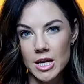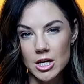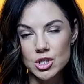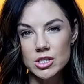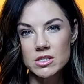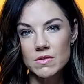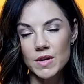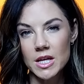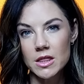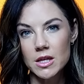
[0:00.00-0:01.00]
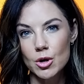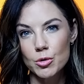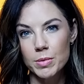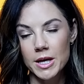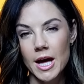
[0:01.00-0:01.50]
nations of
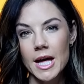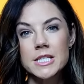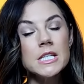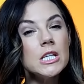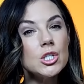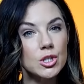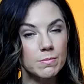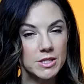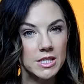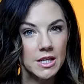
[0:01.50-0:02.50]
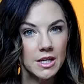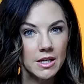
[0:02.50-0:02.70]
Ethiopia and Egypt.